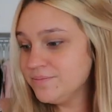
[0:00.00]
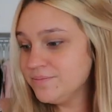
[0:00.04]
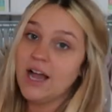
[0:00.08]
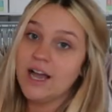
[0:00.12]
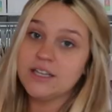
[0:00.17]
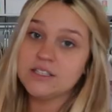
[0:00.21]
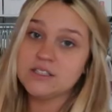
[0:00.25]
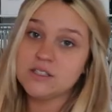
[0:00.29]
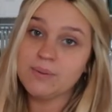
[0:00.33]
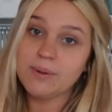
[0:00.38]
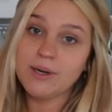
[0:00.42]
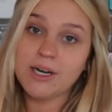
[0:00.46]

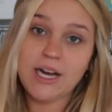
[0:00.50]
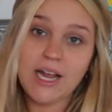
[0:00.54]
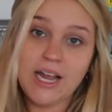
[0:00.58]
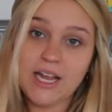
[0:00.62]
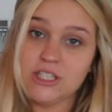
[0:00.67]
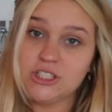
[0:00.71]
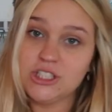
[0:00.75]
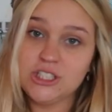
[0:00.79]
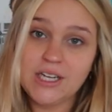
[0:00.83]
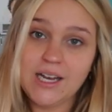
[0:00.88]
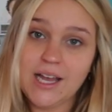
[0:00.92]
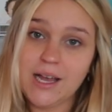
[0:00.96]
I swear
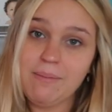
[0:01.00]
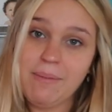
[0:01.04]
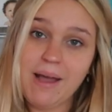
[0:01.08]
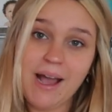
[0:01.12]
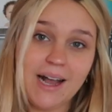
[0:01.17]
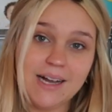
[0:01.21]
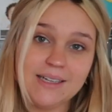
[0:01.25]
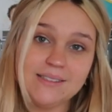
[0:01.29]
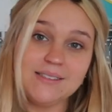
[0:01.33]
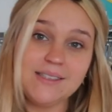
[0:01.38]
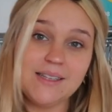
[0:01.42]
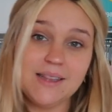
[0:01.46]
H and M
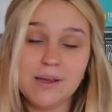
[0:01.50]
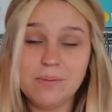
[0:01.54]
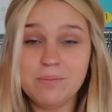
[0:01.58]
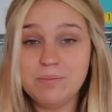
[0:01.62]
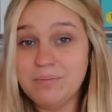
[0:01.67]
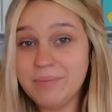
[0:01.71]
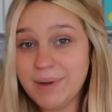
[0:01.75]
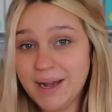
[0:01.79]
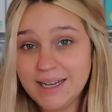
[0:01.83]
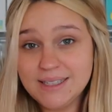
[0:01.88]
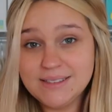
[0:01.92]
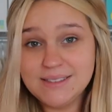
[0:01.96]
has the
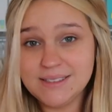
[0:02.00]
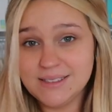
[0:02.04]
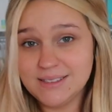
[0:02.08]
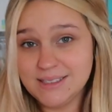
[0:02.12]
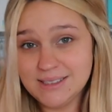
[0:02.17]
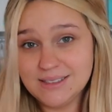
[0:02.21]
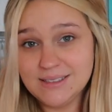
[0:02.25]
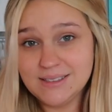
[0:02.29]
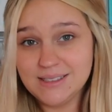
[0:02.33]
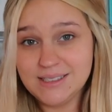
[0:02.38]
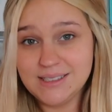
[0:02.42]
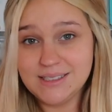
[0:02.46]
best
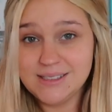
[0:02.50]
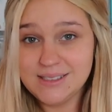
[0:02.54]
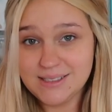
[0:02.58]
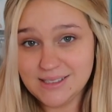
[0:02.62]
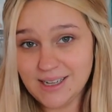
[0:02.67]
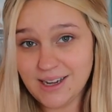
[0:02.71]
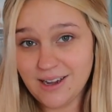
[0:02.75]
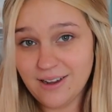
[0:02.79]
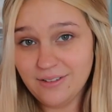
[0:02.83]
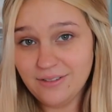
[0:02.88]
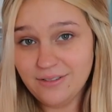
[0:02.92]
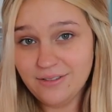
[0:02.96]
Disney
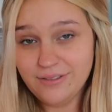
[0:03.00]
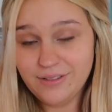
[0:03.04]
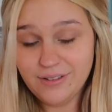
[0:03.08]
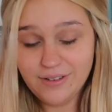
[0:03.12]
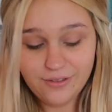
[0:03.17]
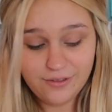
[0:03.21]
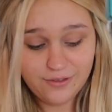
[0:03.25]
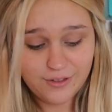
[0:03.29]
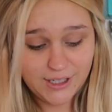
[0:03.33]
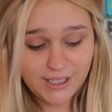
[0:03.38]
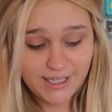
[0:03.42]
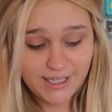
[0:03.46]
stuff for